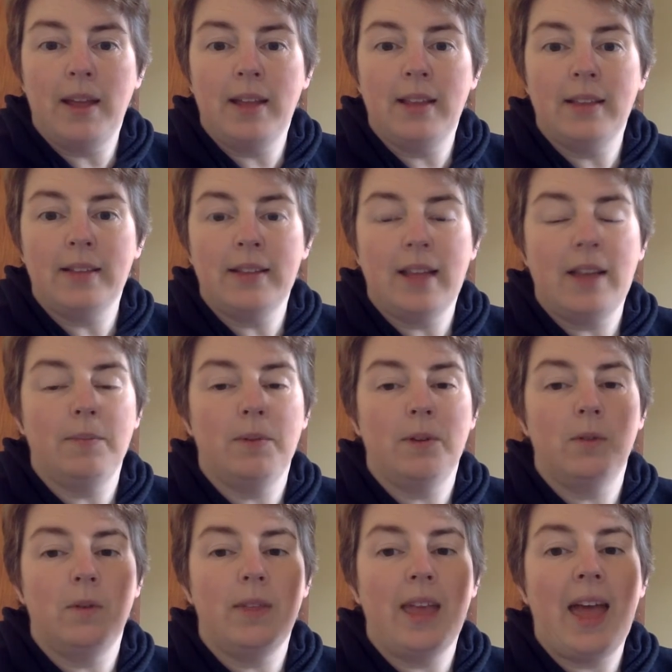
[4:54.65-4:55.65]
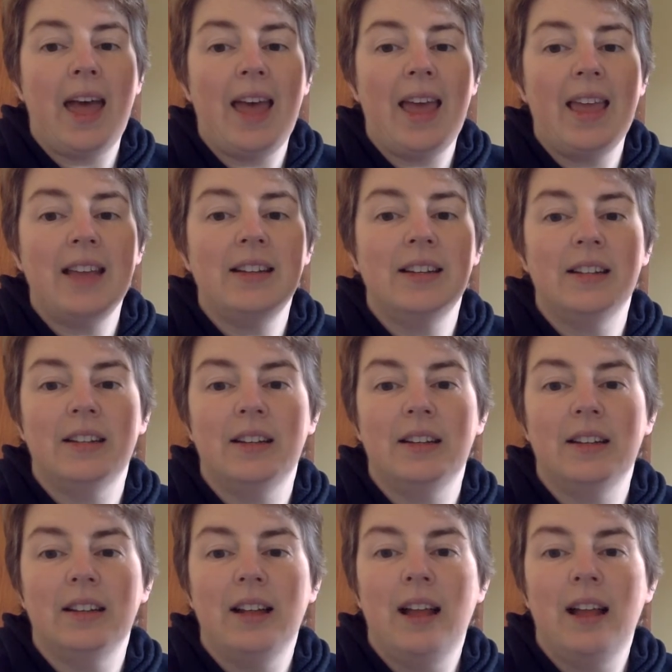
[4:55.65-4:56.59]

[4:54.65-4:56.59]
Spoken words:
in the sandpit with Aidan.